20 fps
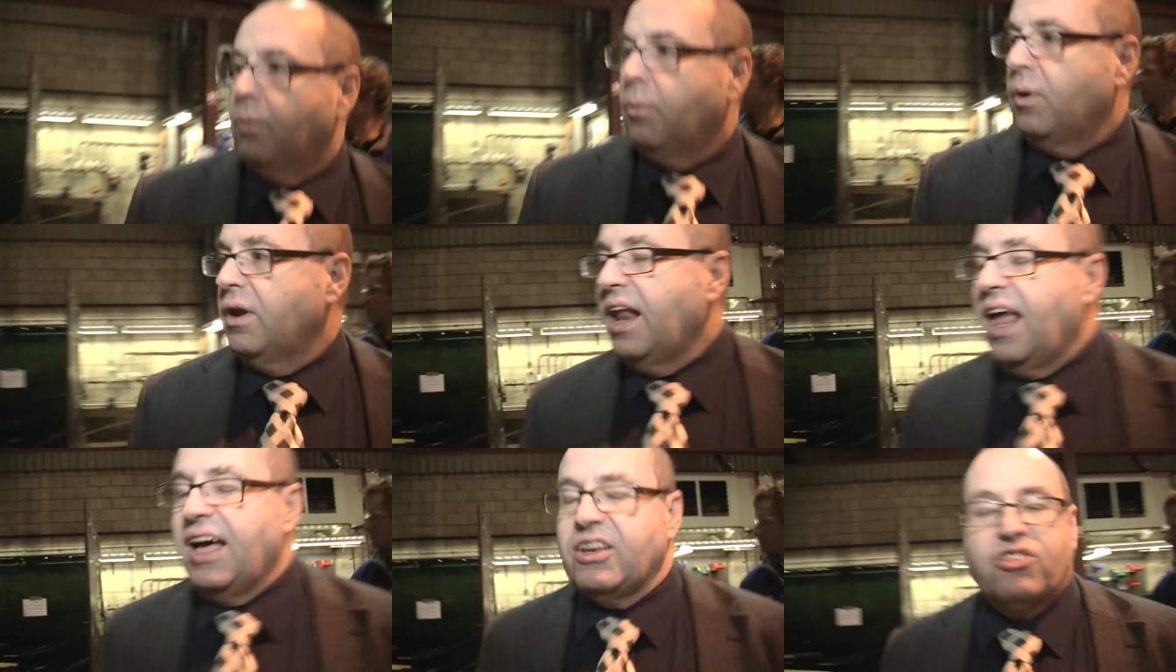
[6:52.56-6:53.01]

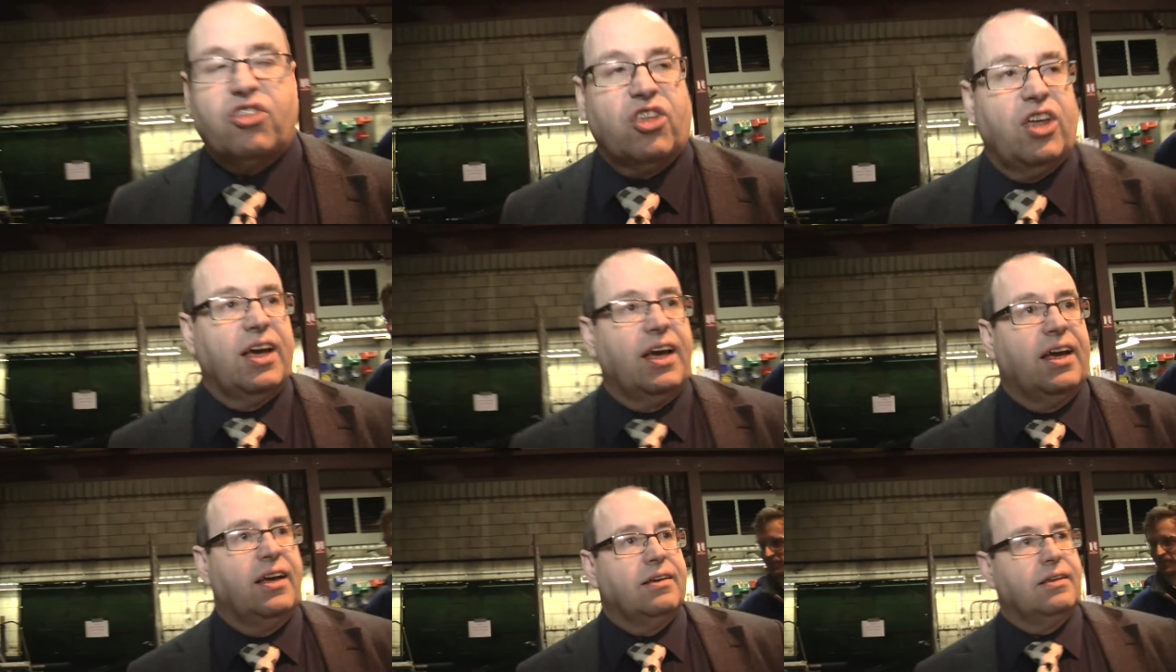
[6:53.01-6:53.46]
One last
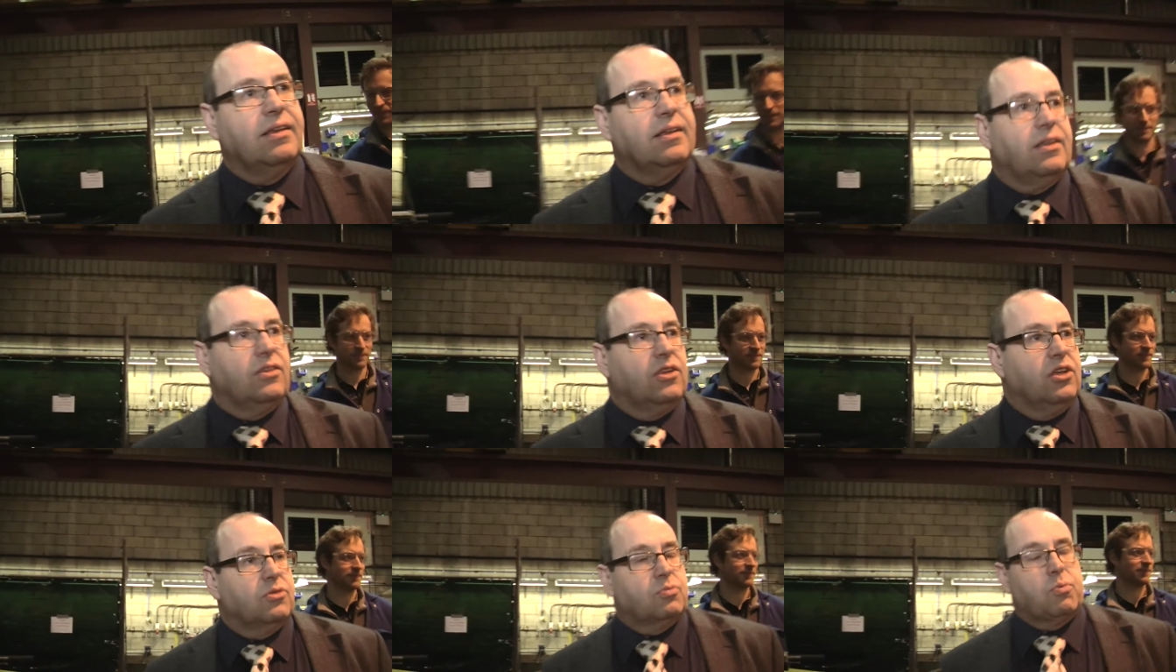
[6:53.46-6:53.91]
thing
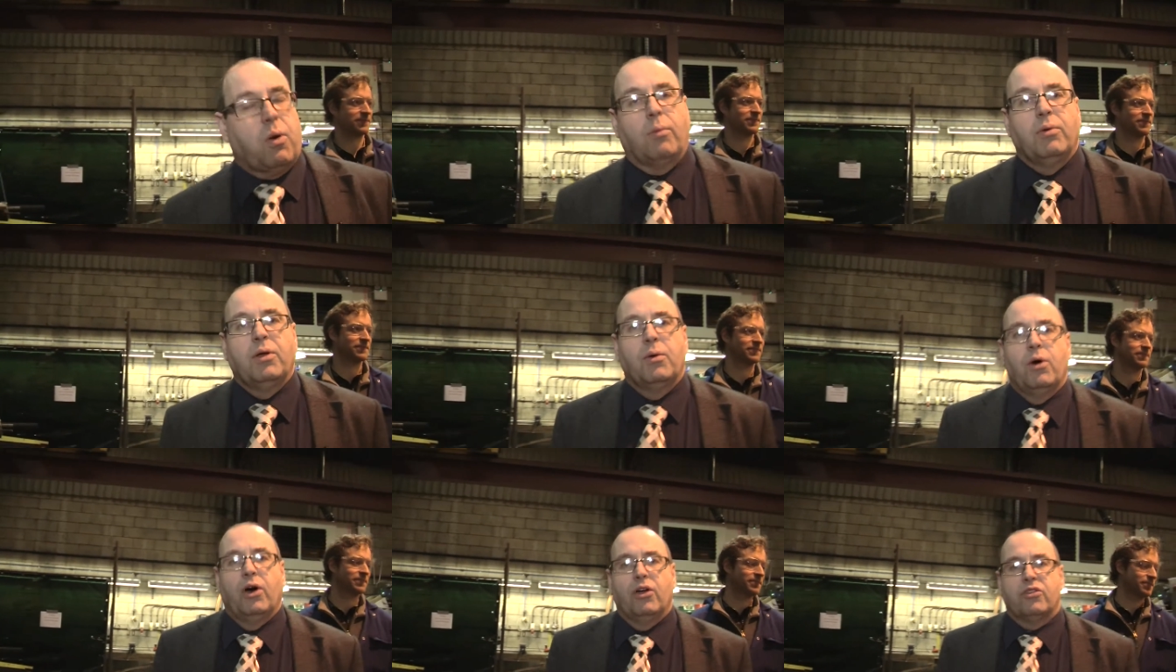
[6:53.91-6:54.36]
that's
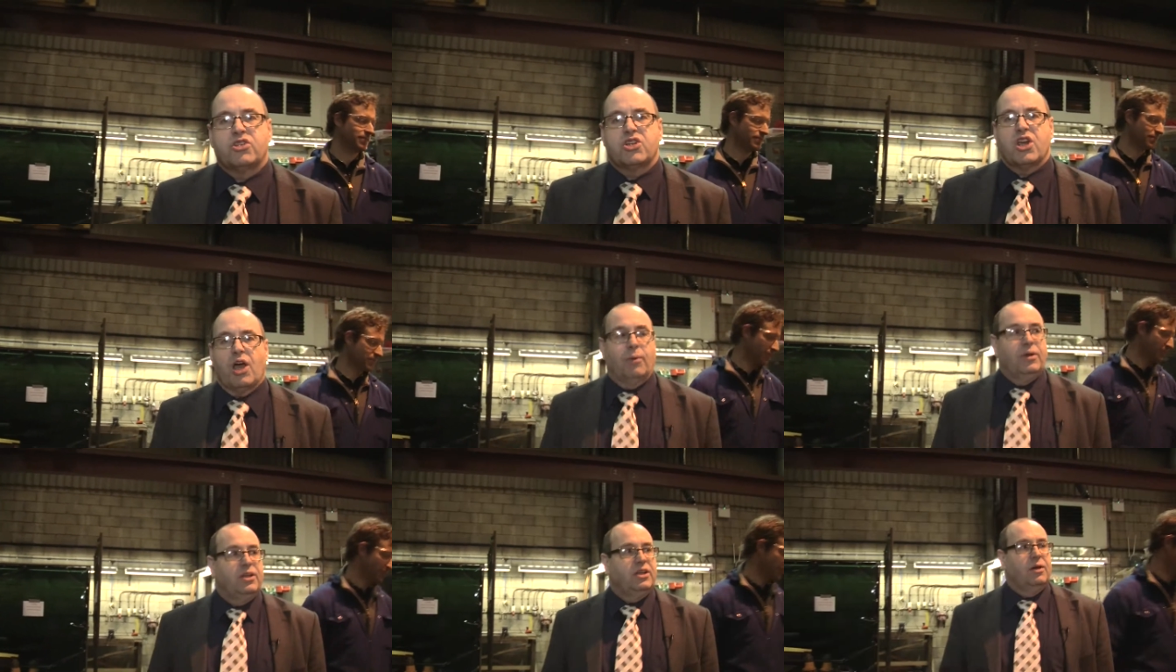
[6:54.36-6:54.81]
probably worth
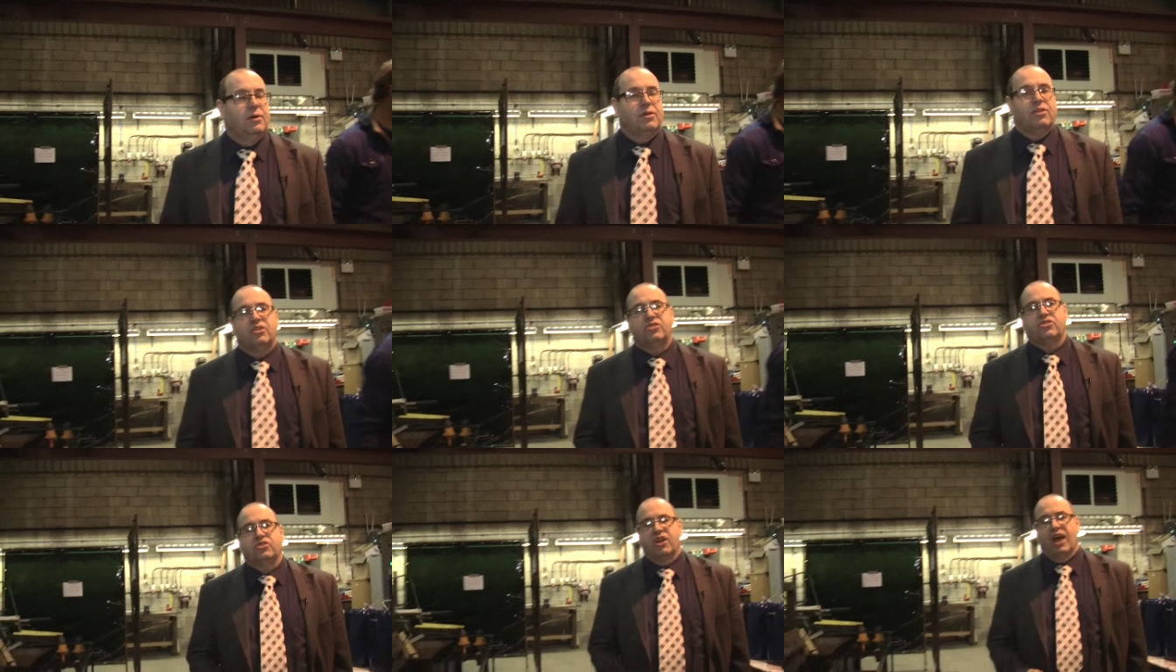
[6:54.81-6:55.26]
showing you at
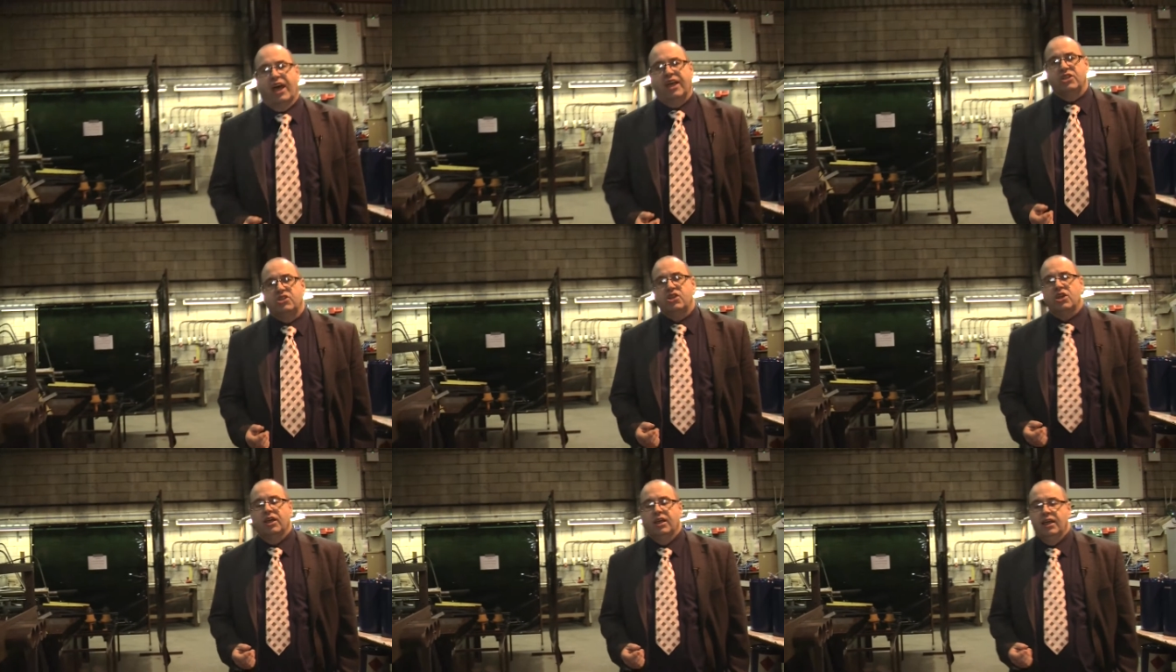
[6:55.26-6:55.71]
this
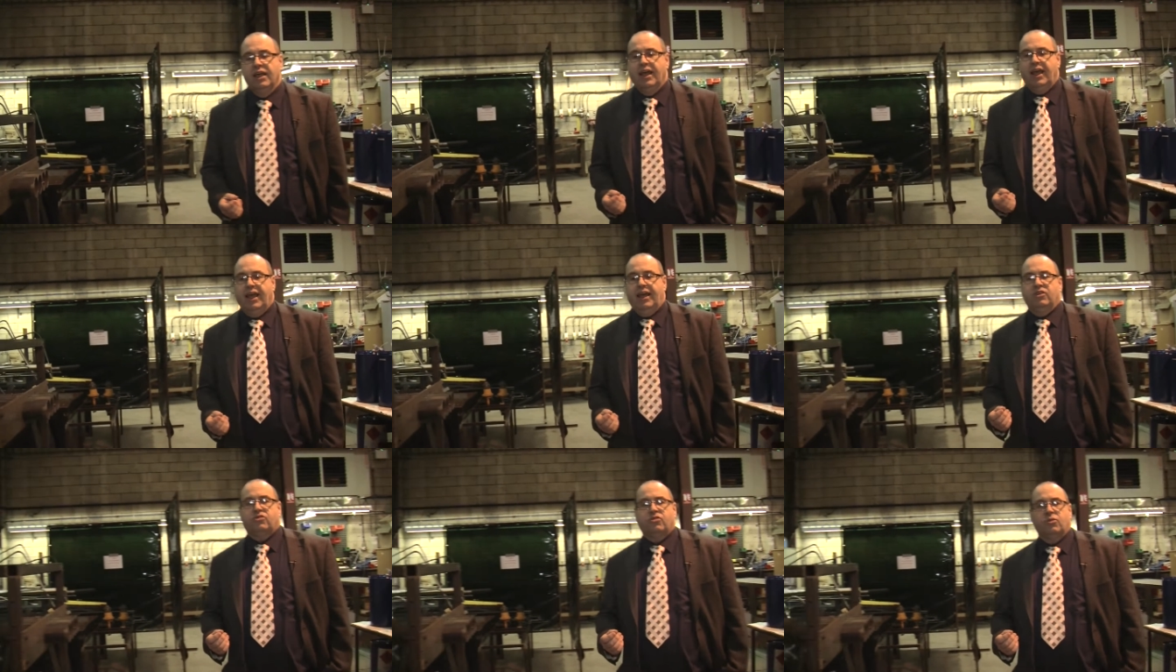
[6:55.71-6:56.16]
stage
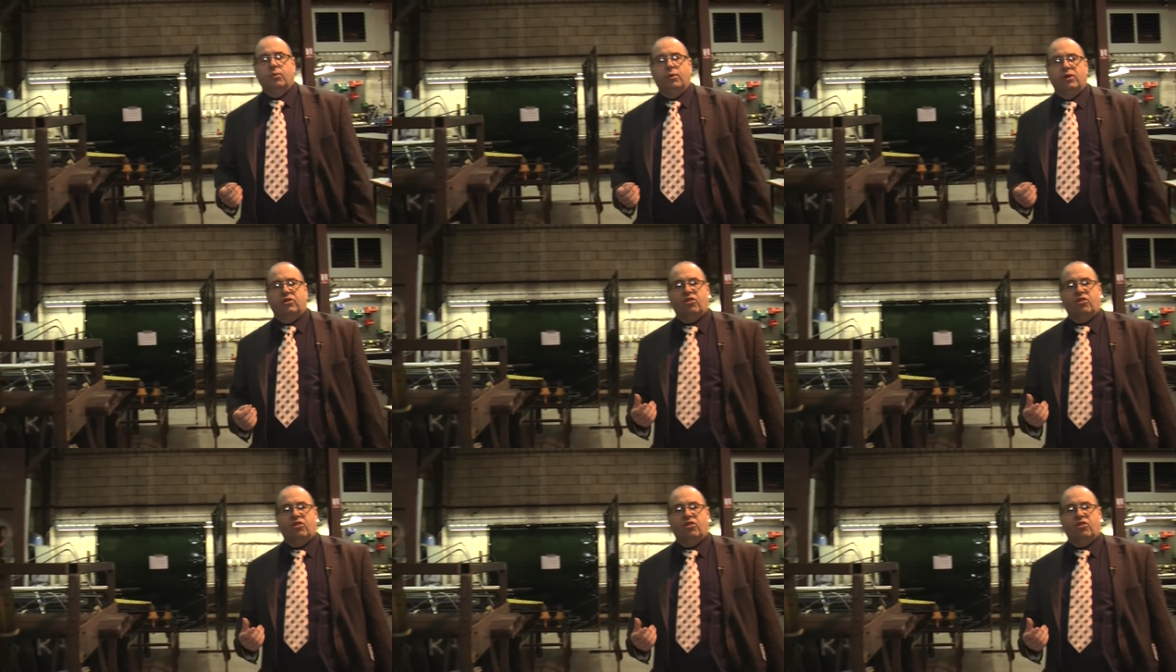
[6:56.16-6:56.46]
is we